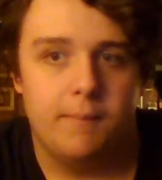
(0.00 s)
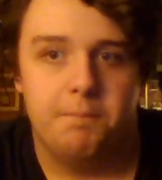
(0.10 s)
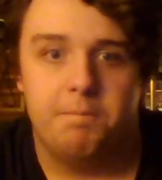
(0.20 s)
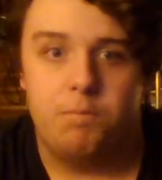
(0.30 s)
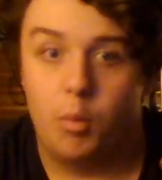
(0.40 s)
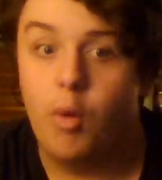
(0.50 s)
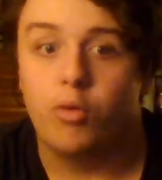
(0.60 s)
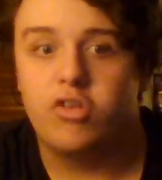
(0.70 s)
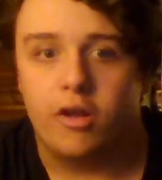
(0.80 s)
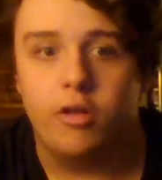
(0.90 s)
The most
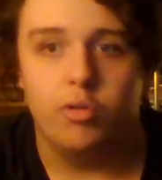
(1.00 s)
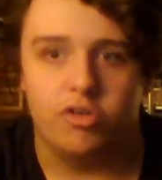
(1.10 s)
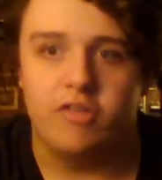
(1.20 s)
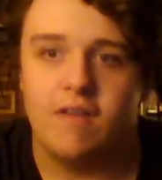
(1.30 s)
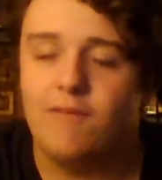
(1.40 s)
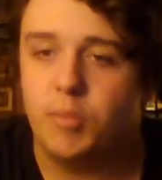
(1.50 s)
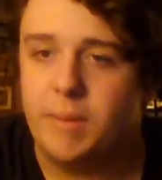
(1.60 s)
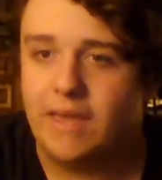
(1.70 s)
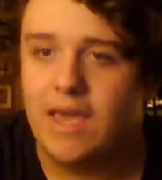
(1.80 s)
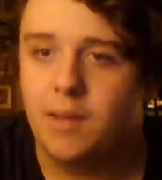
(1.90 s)
conclusions have to be
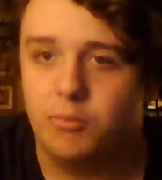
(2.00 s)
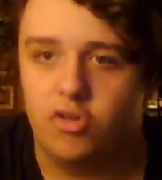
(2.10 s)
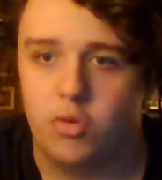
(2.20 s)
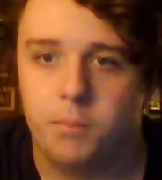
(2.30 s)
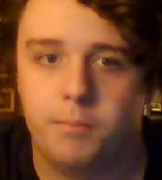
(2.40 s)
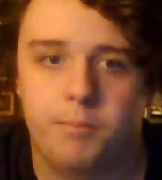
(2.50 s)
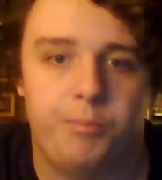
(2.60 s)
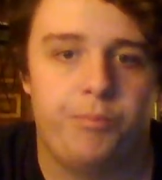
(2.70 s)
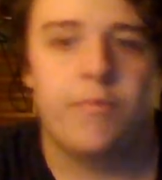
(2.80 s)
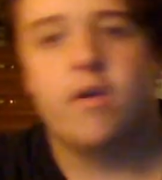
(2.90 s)
came to.
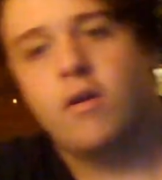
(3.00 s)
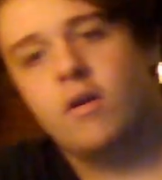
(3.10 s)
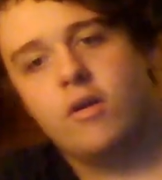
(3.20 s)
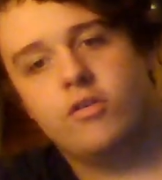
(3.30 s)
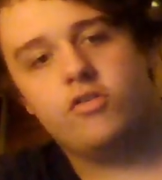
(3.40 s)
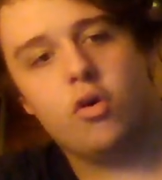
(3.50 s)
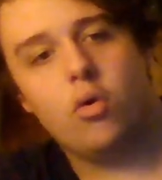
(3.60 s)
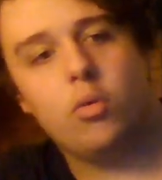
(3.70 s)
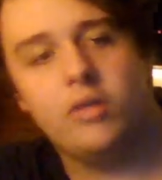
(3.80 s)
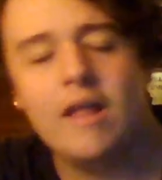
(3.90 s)

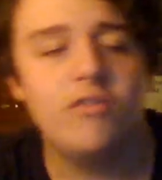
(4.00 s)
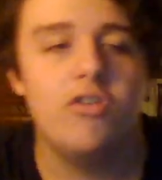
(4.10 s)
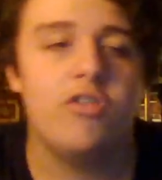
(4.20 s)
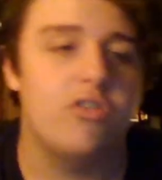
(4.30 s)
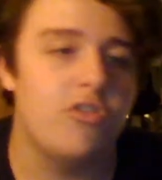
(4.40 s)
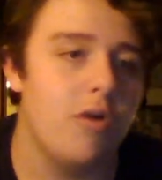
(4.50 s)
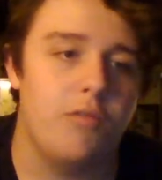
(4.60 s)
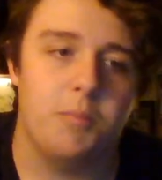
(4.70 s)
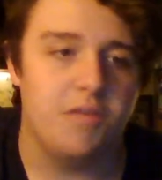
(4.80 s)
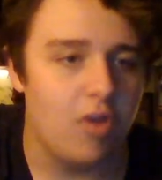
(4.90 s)
So let's just start
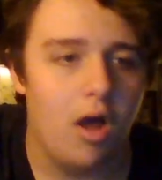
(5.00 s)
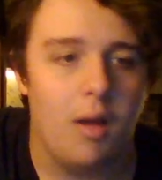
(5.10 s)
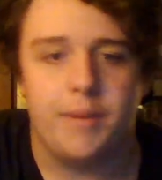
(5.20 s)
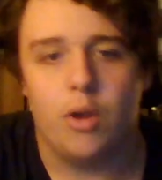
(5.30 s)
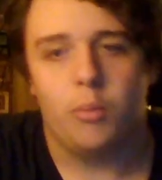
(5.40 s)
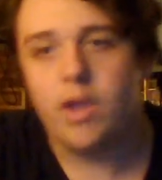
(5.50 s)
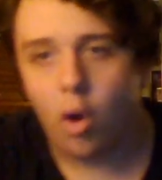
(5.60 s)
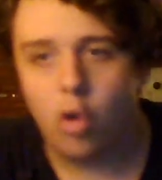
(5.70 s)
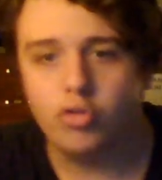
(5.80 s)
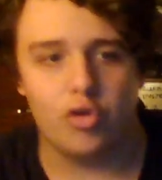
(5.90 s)
from the top here. We
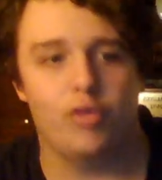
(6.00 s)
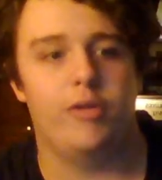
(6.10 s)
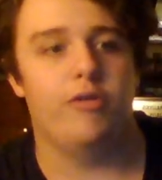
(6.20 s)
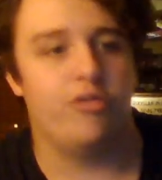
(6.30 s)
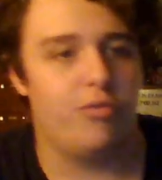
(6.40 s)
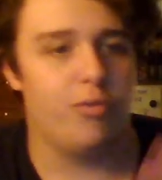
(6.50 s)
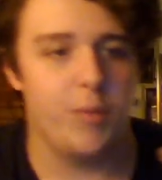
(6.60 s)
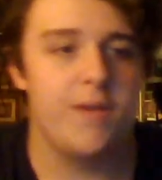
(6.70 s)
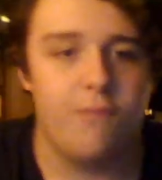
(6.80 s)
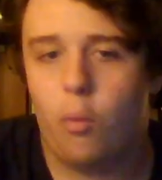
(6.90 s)
all know there's
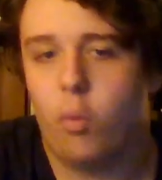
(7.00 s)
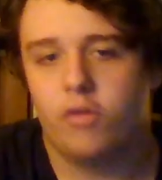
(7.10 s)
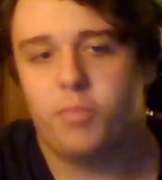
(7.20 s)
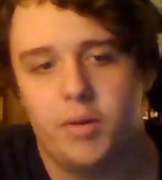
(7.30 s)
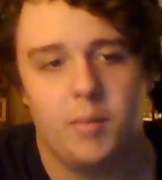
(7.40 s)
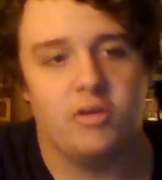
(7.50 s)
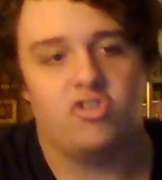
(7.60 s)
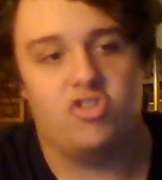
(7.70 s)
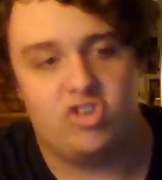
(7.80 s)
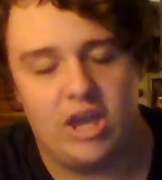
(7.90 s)
3 forwards pretty much
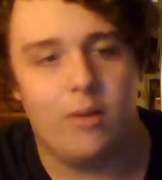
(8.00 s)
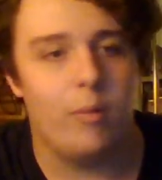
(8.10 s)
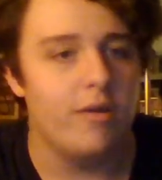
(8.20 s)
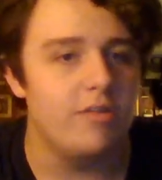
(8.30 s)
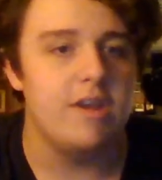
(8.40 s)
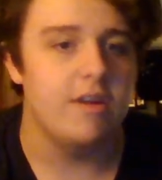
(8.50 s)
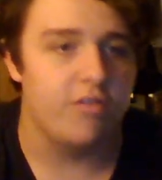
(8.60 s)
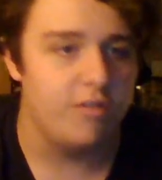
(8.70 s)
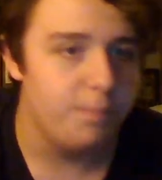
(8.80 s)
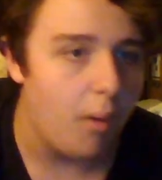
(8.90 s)
guaranteed a
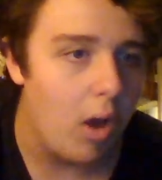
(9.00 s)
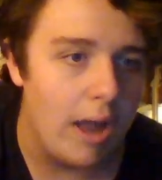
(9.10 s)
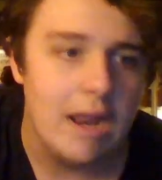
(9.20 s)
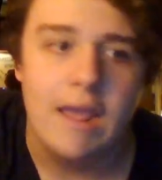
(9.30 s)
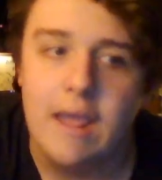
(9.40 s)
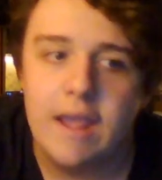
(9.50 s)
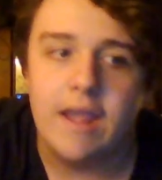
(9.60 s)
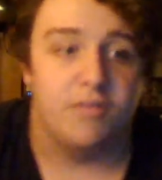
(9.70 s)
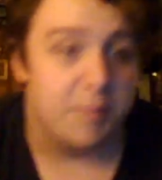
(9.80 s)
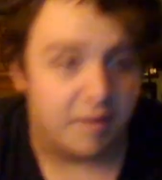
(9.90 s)
spot.
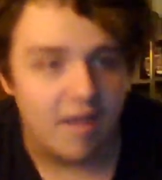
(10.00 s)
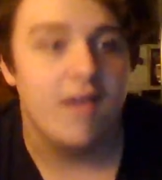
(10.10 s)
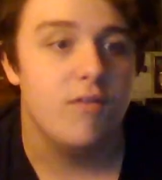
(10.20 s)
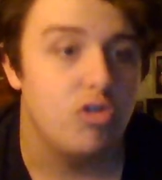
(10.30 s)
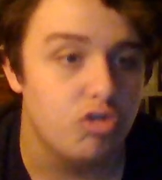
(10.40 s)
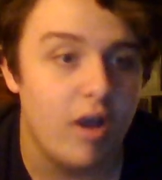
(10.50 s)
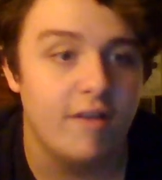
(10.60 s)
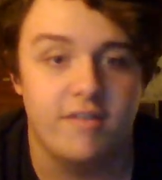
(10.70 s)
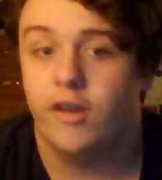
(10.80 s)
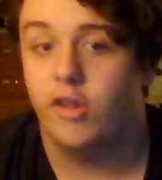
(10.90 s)
It's McDavid,
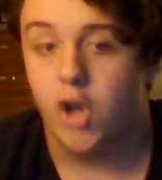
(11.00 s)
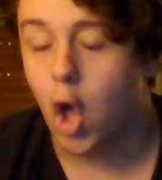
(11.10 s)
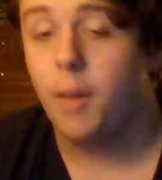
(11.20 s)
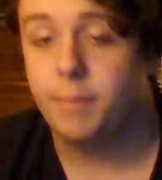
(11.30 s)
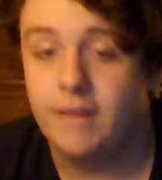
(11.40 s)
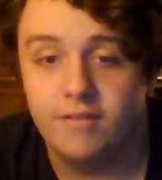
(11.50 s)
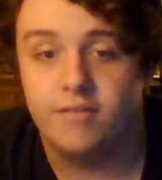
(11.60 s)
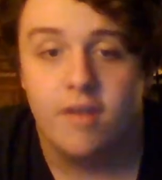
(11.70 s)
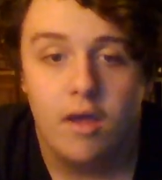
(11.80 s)
Draisaitl, and Hopkins.